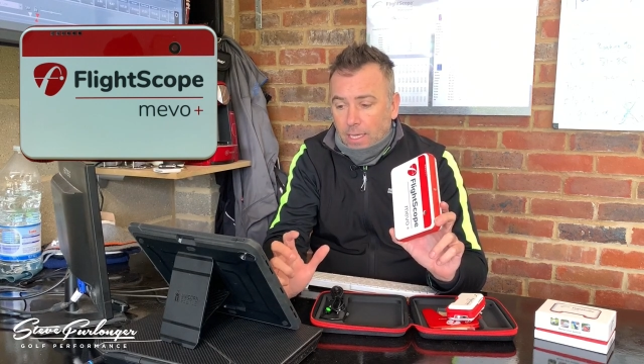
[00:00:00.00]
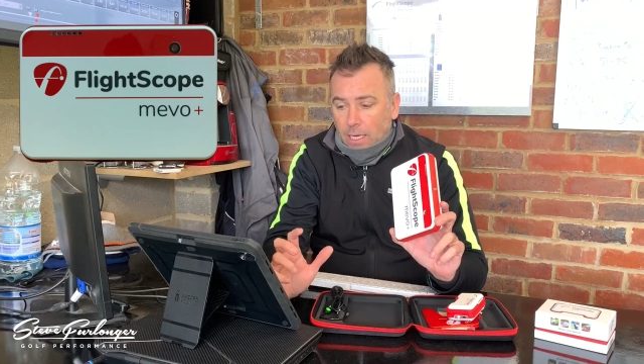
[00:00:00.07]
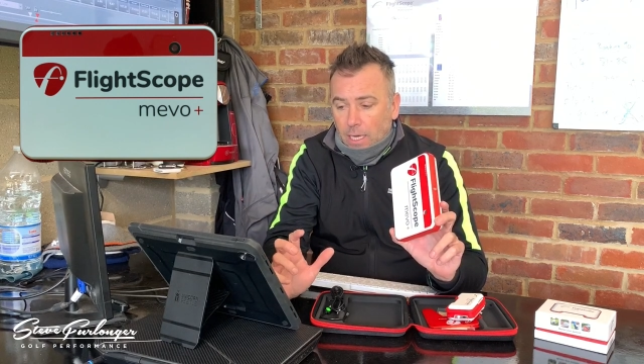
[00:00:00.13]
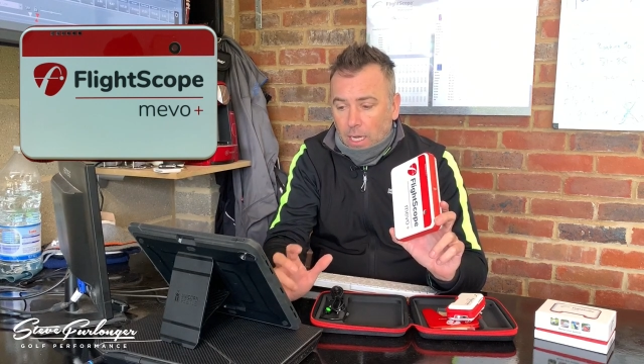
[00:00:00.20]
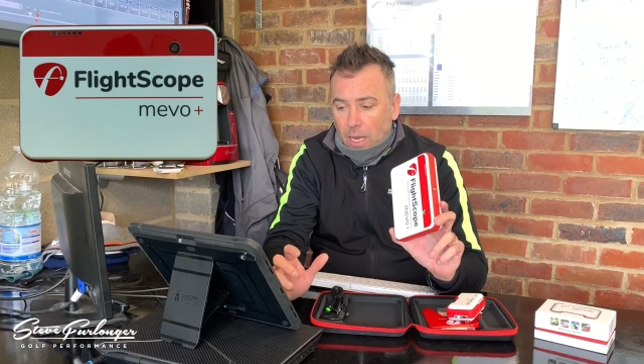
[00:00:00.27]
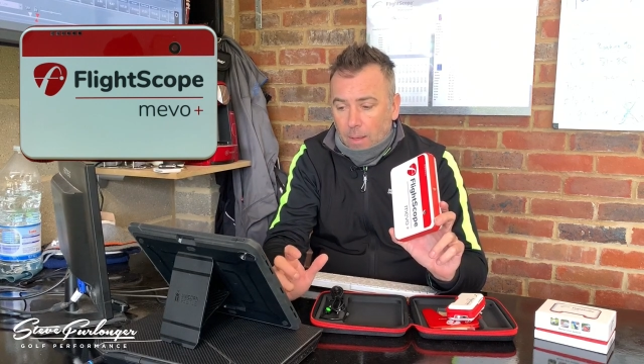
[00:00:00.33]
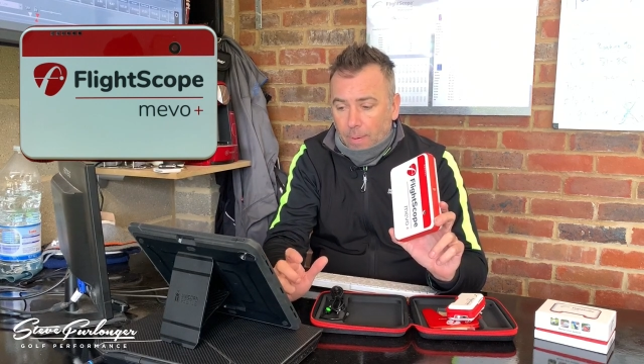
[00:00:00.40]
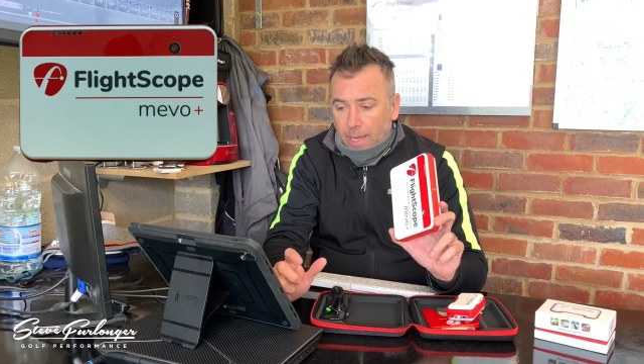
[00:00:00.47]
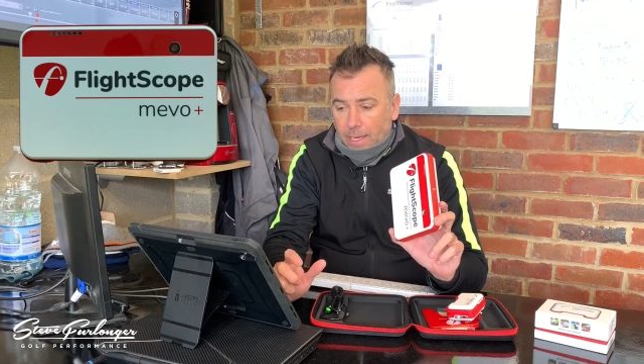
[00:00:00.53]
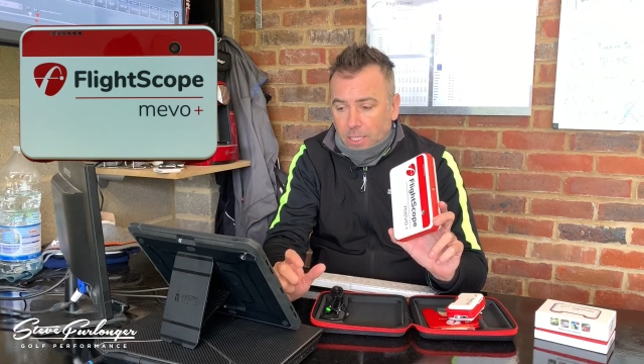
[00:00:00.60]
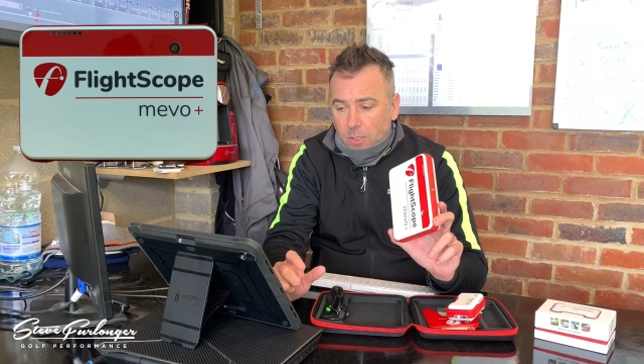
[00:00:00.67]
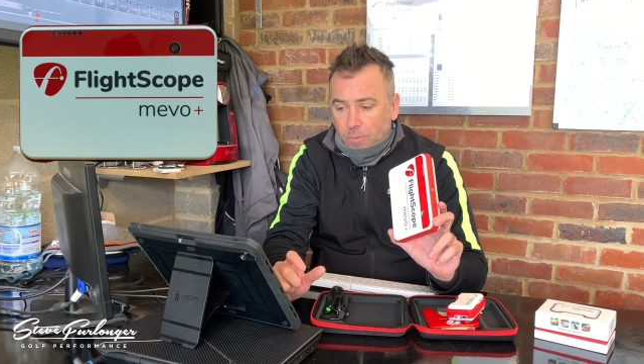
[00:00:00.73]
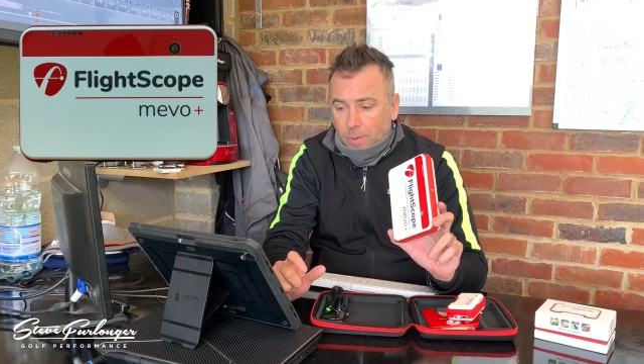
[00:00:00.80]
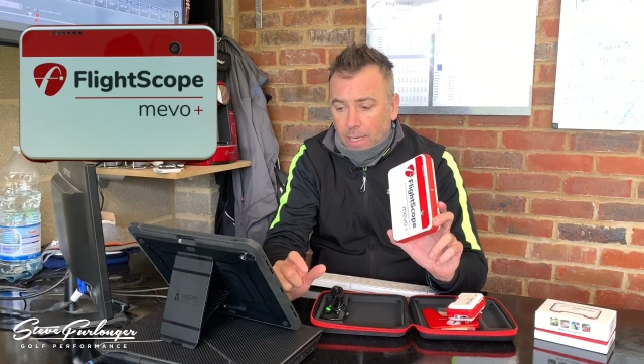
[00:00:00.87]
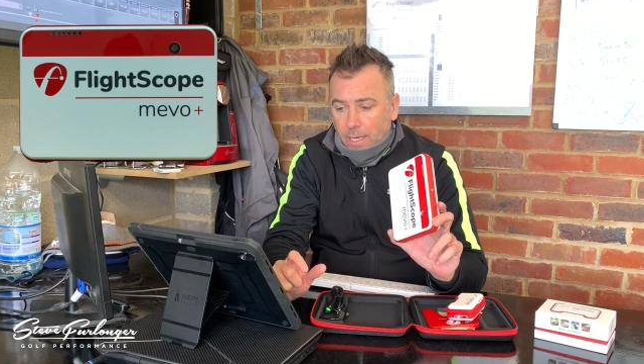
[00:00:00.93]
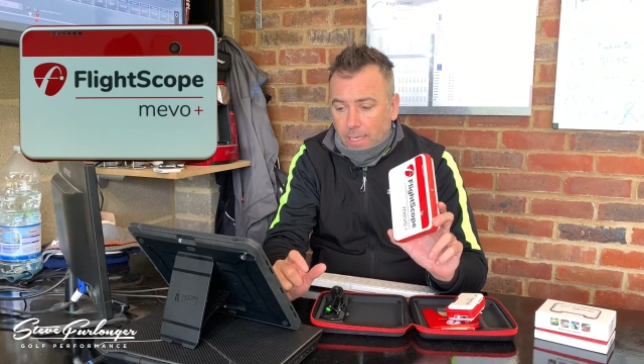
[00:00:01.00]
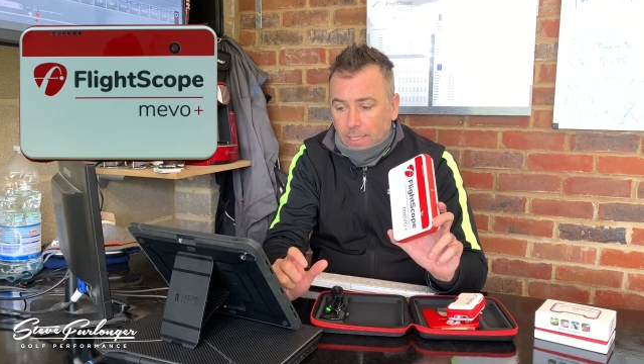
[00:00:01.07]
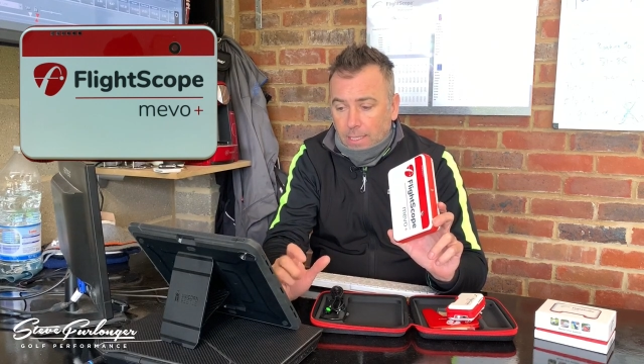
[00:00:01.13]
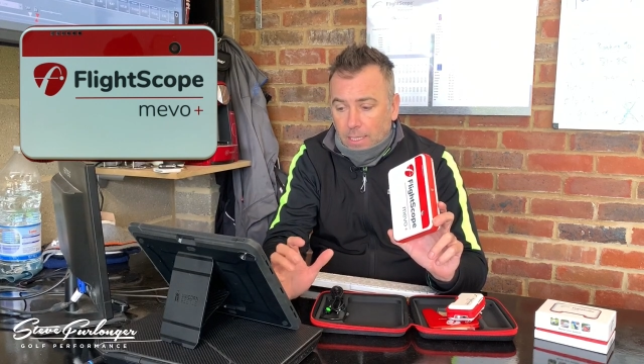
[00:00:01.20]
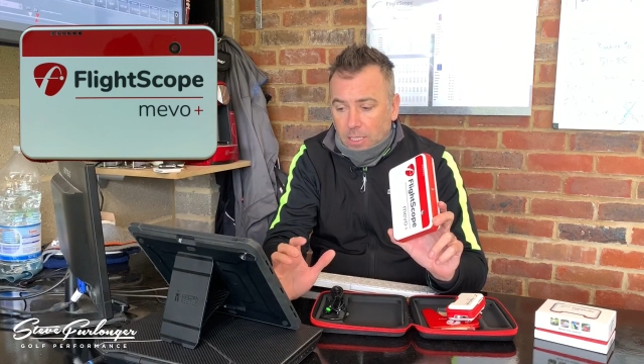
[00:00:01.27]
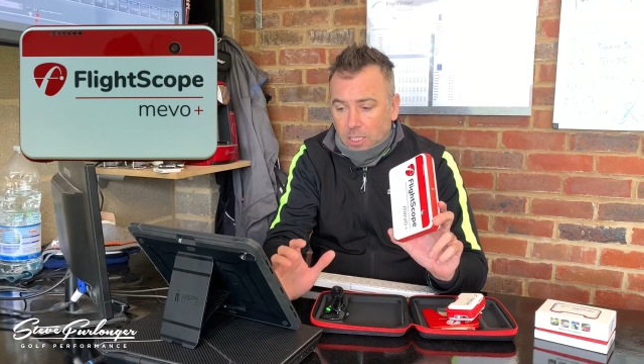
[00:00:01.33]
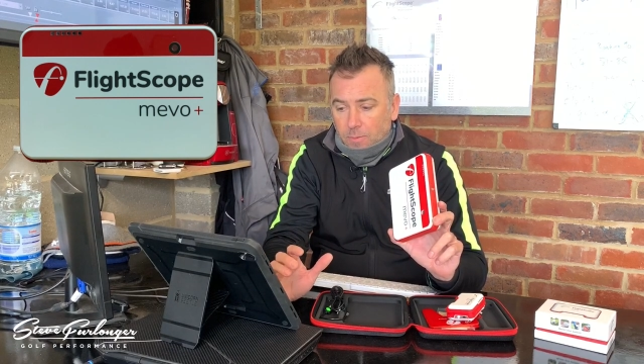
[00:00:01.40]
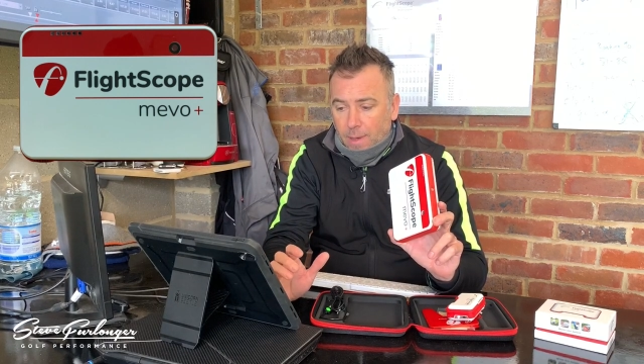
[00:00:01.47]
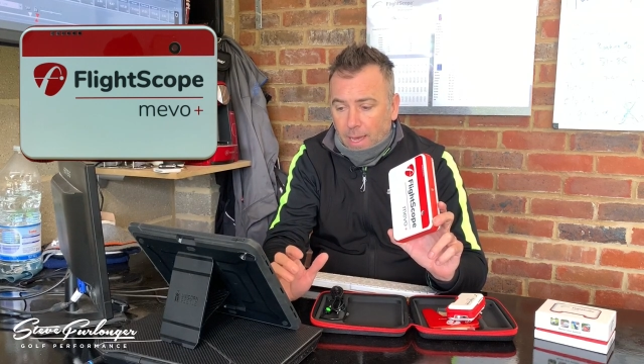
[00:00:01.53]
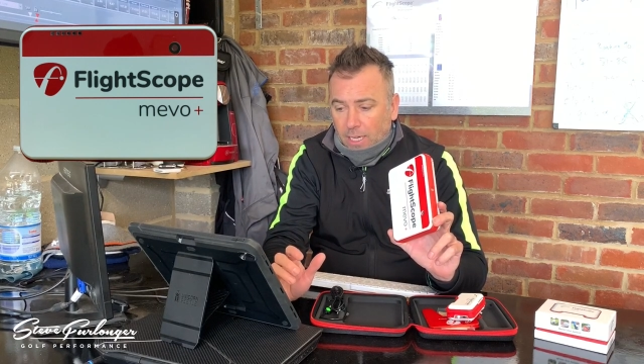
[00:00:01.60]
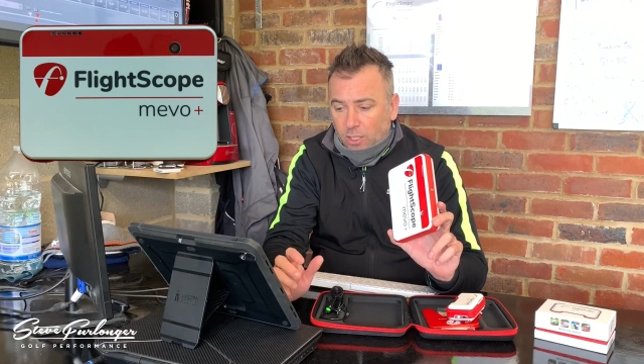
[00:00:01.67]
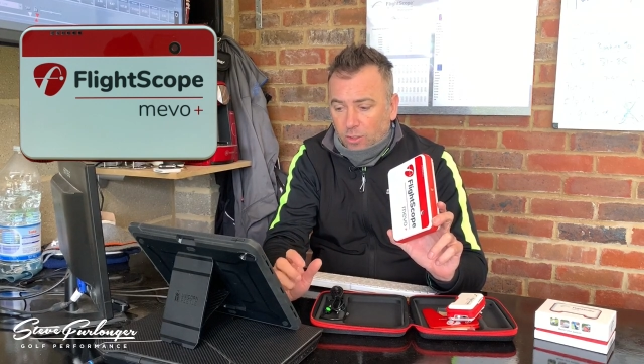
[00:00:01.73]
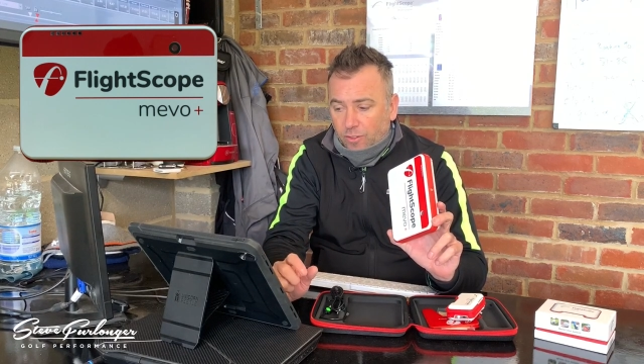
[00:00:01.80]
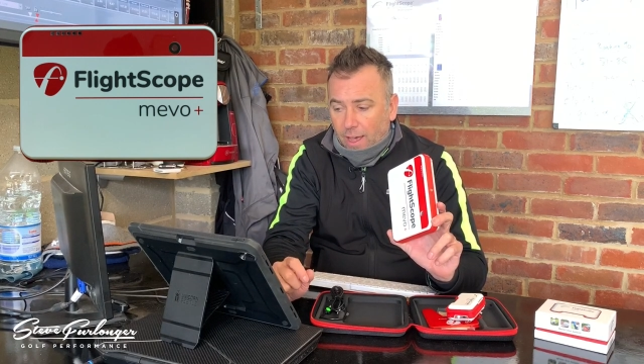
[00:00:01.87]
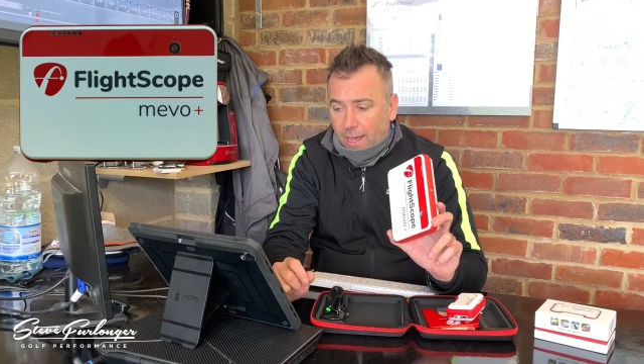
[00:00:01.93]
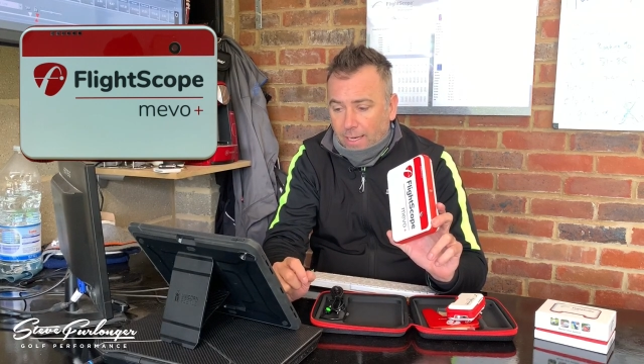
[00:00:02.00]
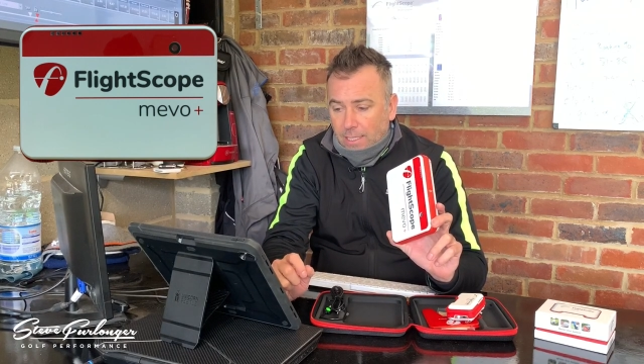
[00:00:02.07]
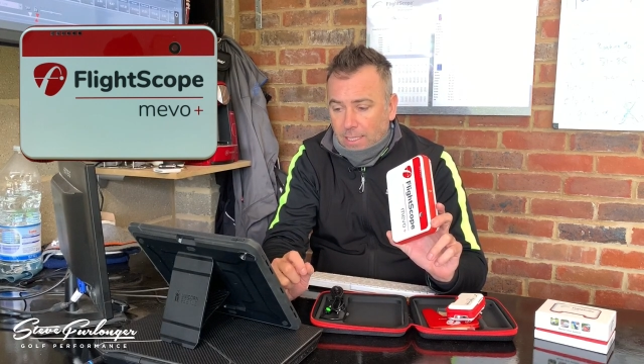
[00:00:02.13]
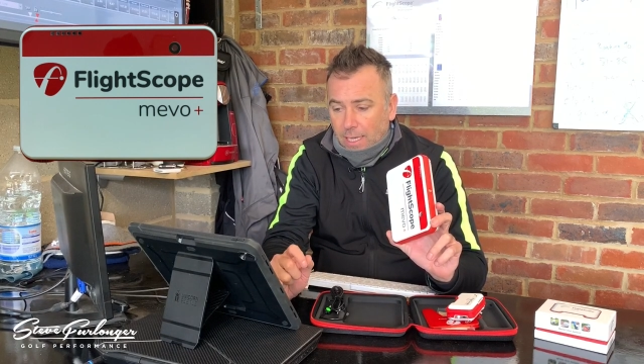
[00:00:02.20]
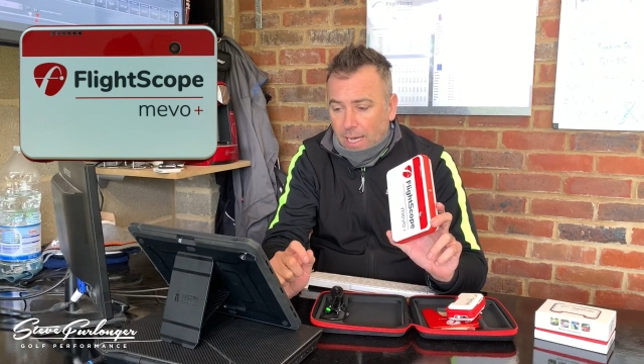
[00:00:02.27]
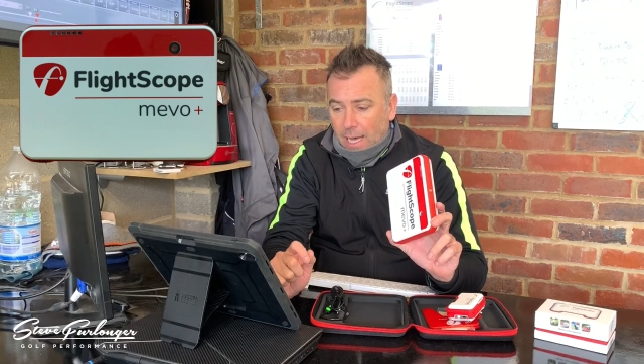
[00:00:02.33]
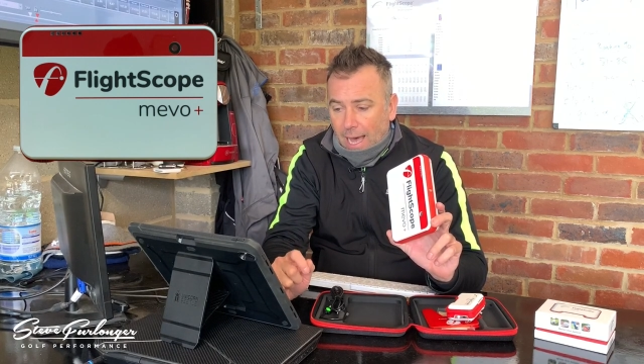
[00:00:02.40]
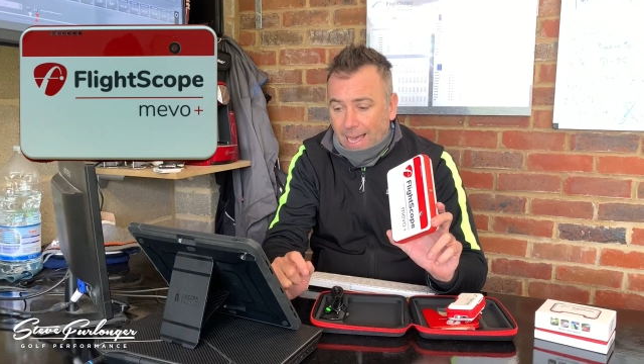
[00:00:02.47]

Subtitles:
club head speed, smash factor,